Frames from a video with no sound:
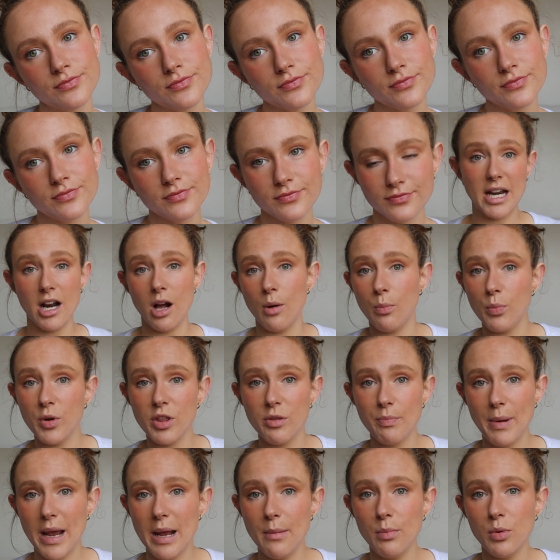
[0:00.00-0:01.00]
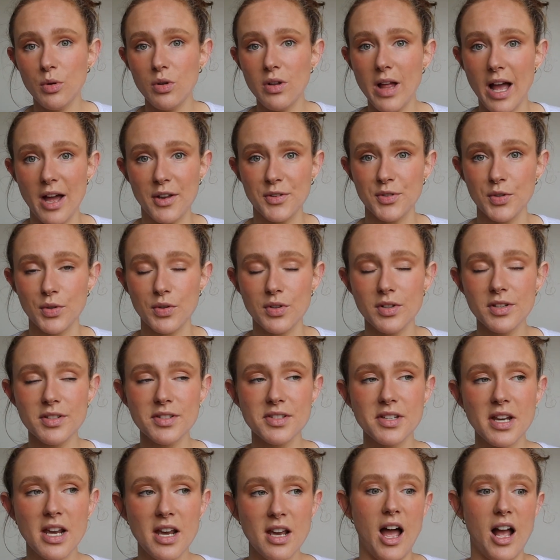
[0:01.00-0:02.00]
like meet up with people
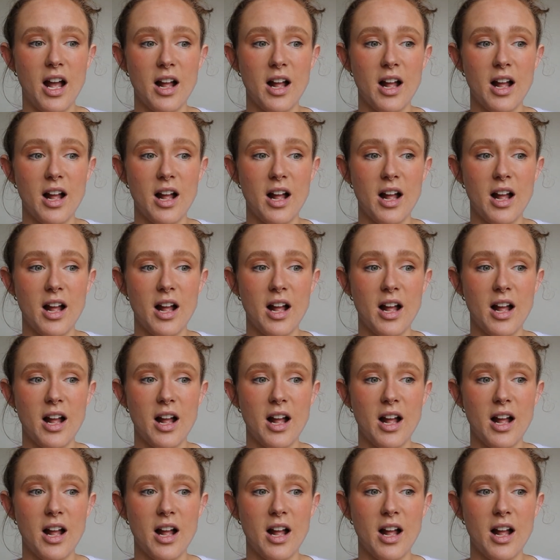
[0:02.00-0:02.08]
outdoors.